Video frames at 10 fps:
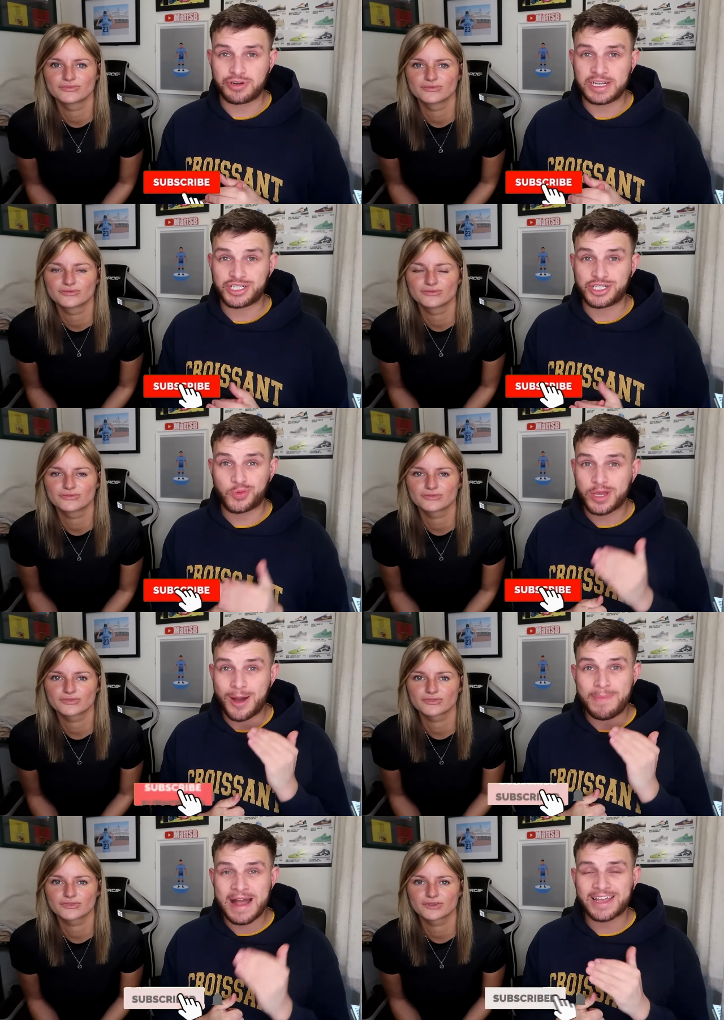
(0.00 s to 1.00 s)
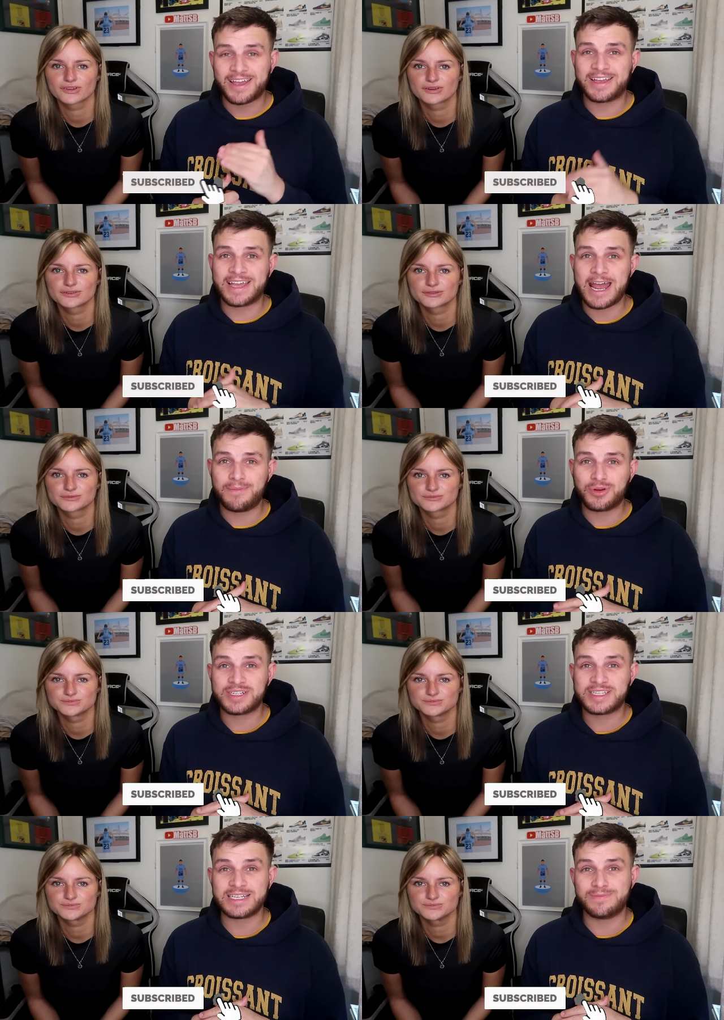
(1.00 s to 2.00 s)
Speaker 1: Predictions. We are back again
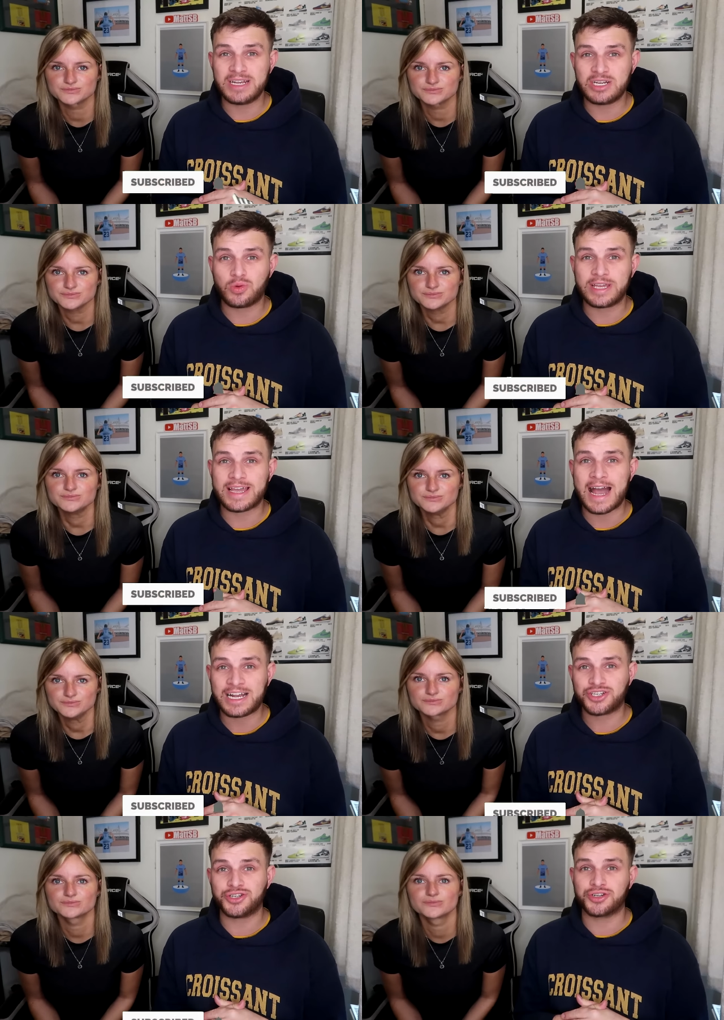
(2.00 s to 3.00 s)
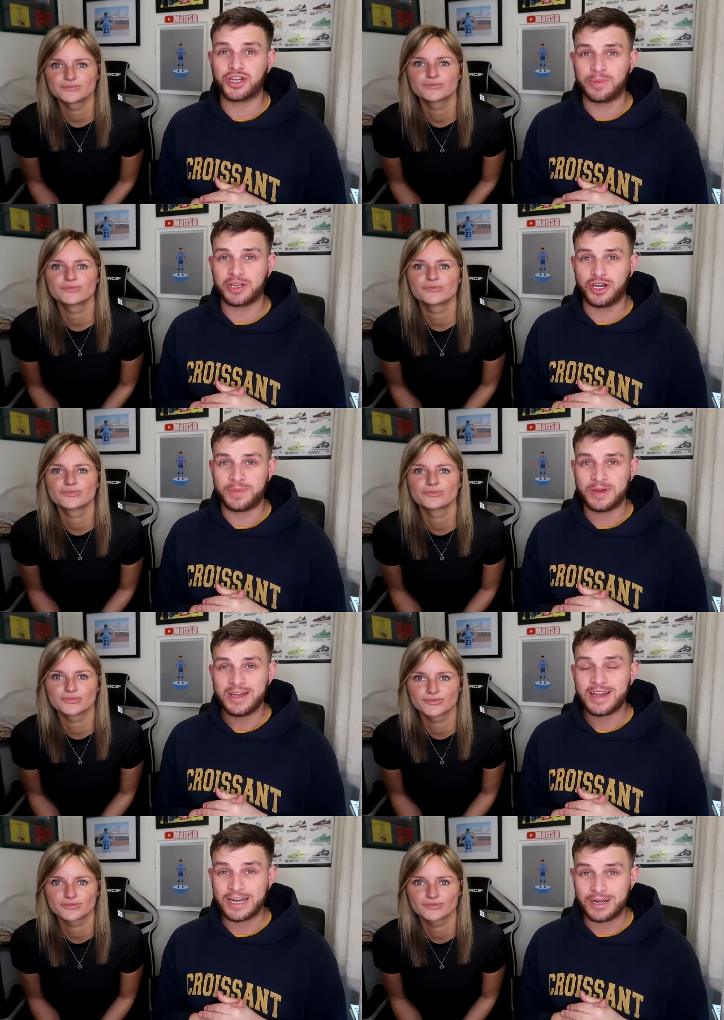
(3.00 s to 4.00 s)
because there's midweek action coming up
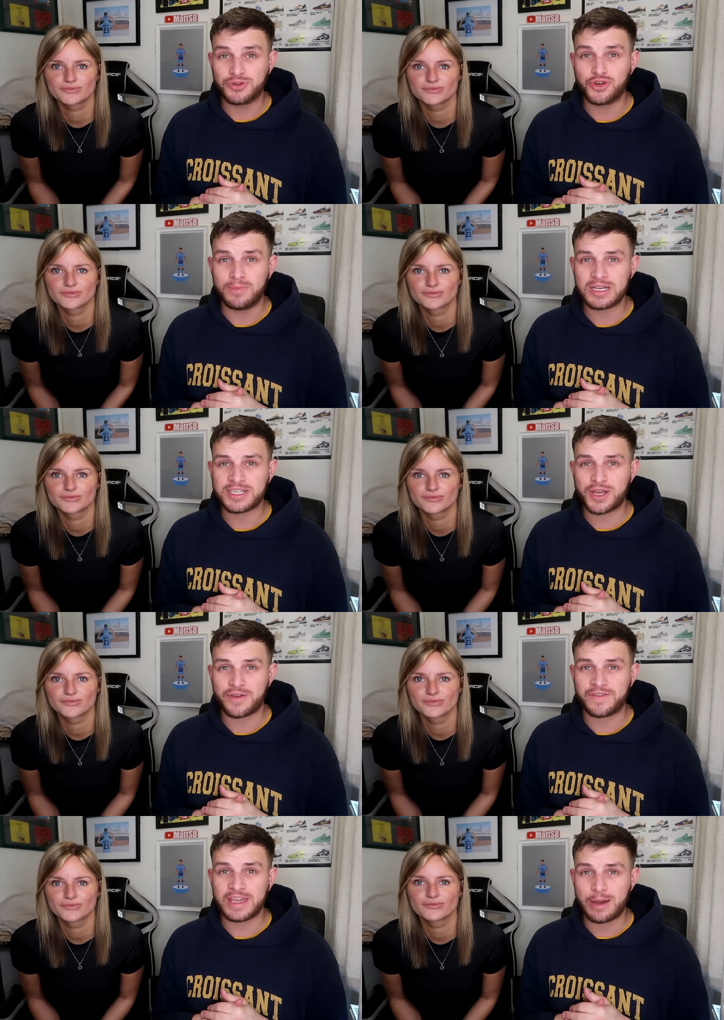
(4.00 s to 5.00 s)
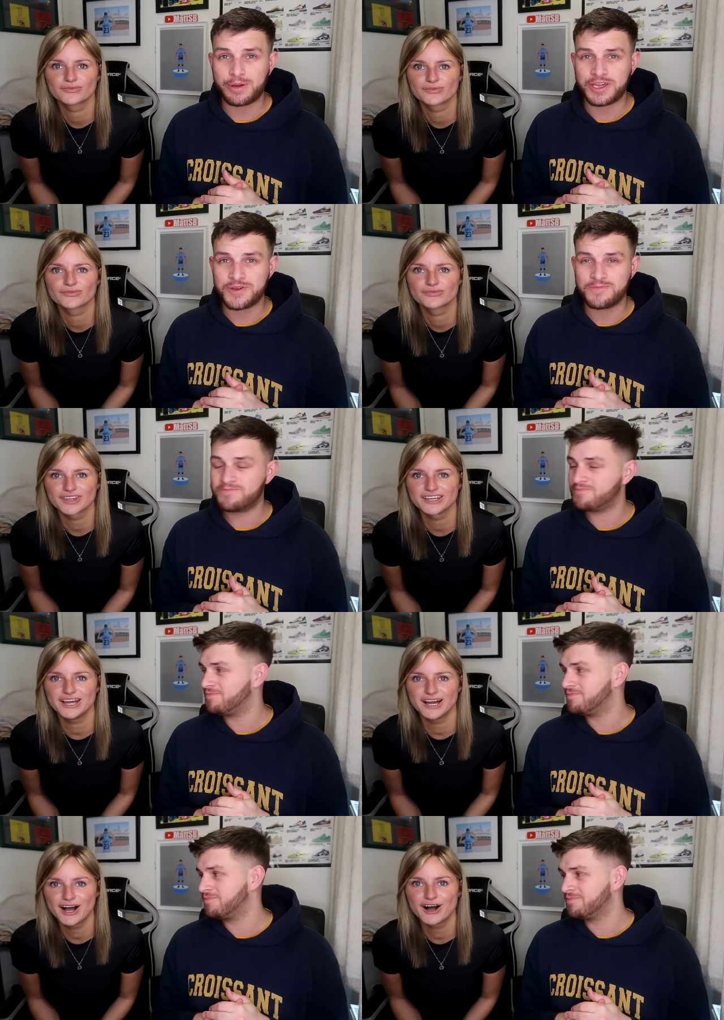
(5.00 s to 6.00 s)
and I'm joined by Sophie. How are you?
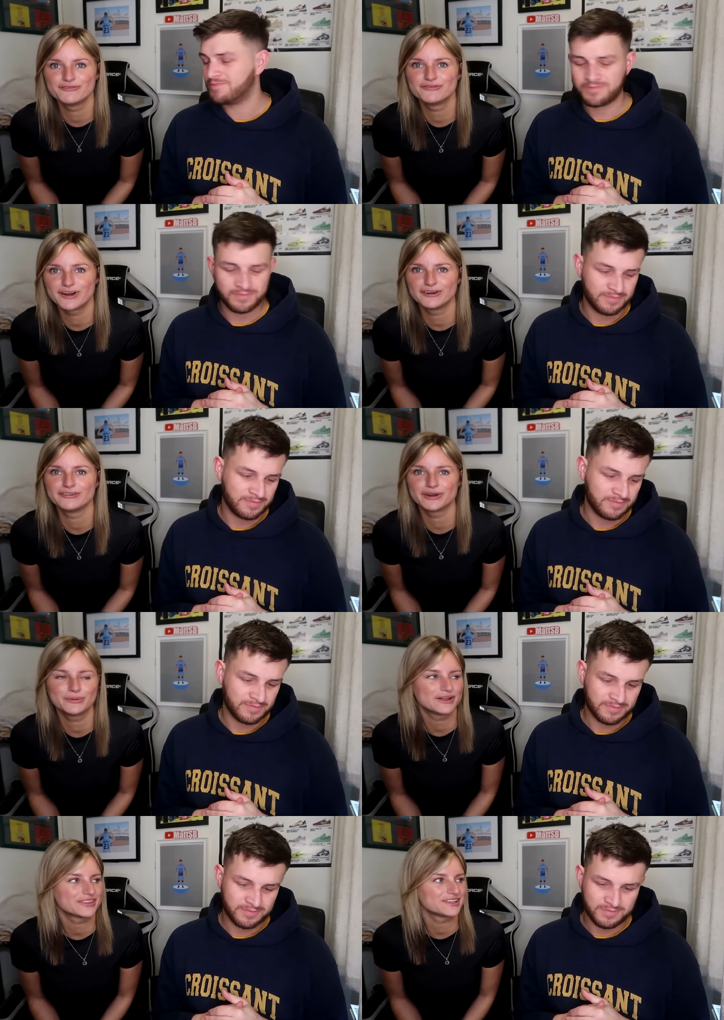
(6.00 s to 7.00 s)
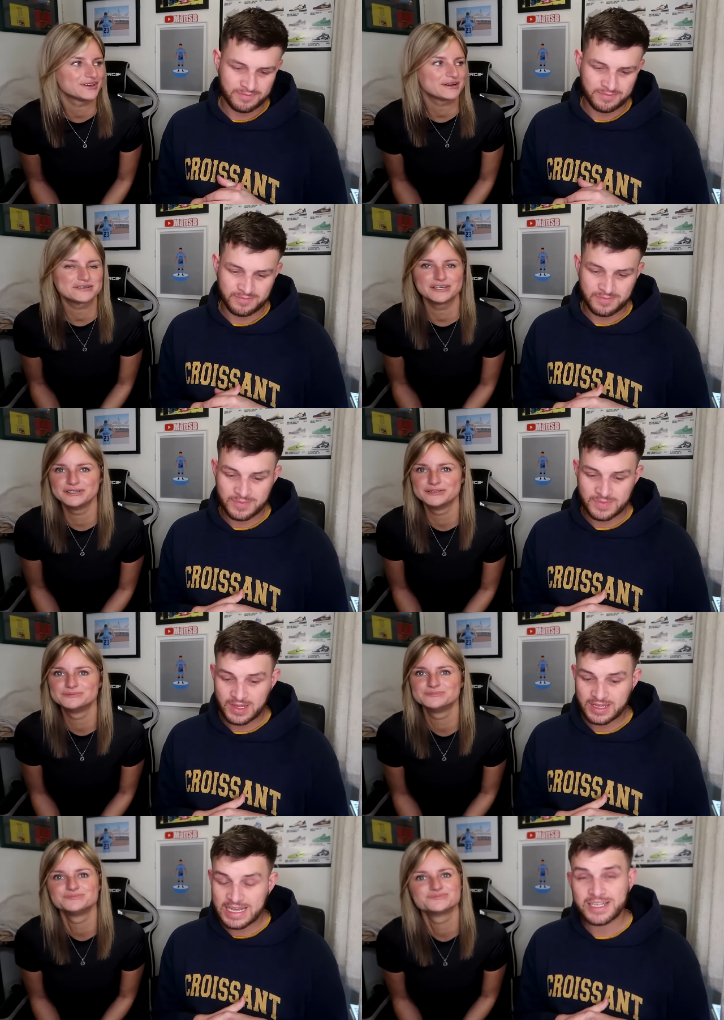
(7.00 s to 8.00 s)
Speaker 2: Yeah, I'm very, very well, thank you. How are you?
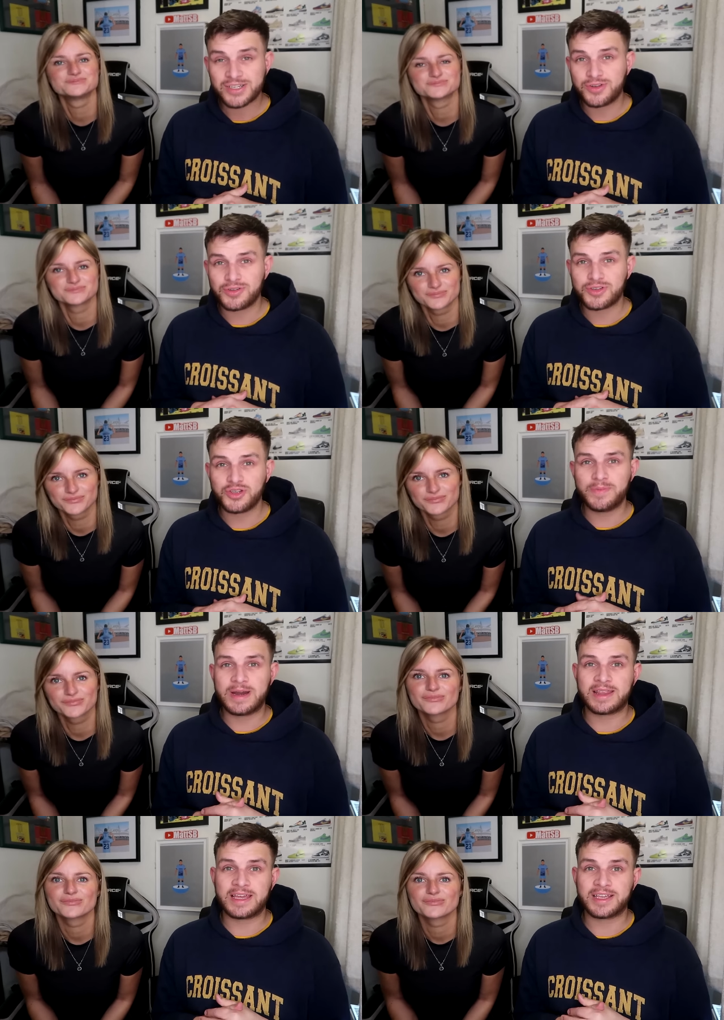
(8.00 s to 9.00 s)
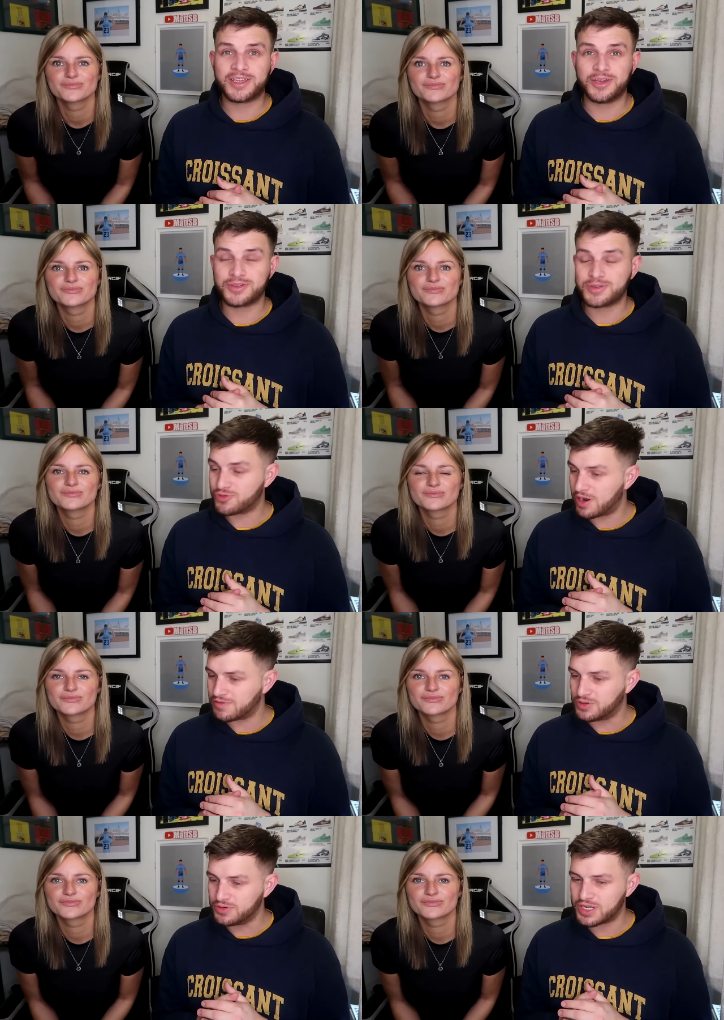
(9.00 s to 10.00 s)
Speaker 1: Yes, not too bad, thank you. Some great
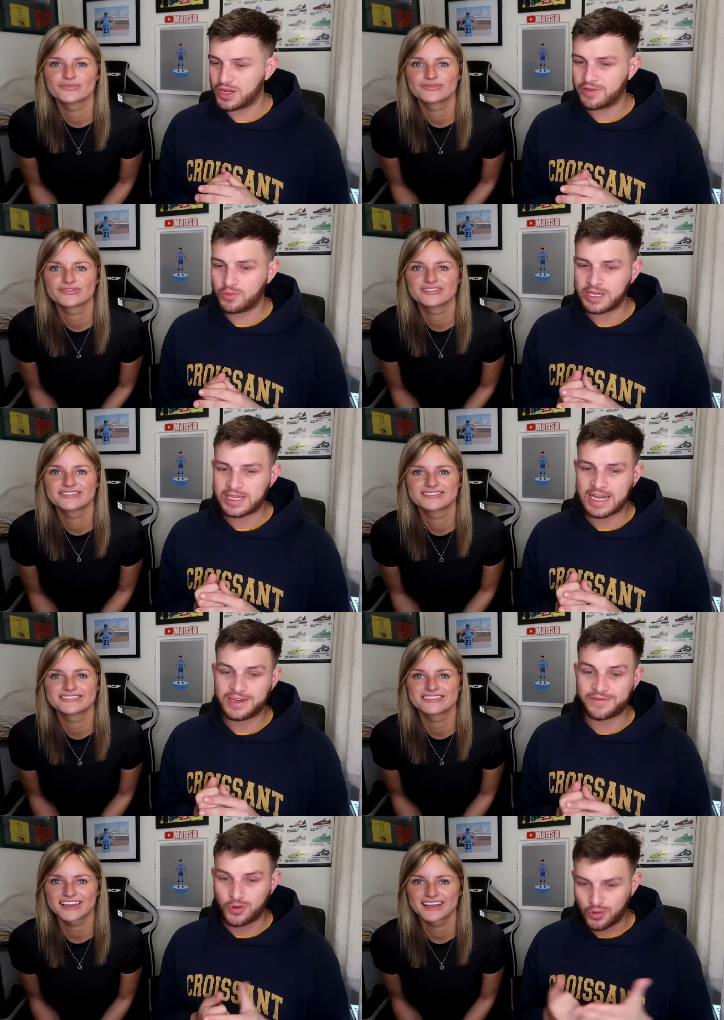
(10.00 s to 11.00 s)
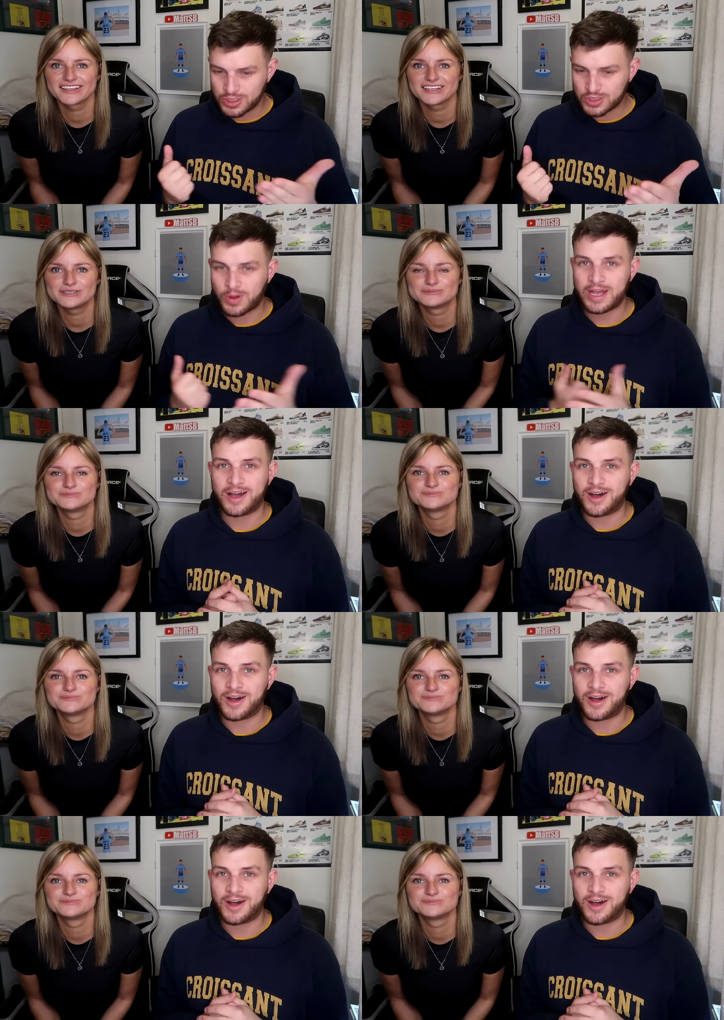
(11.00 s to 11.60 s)
results over the weekend, of course, where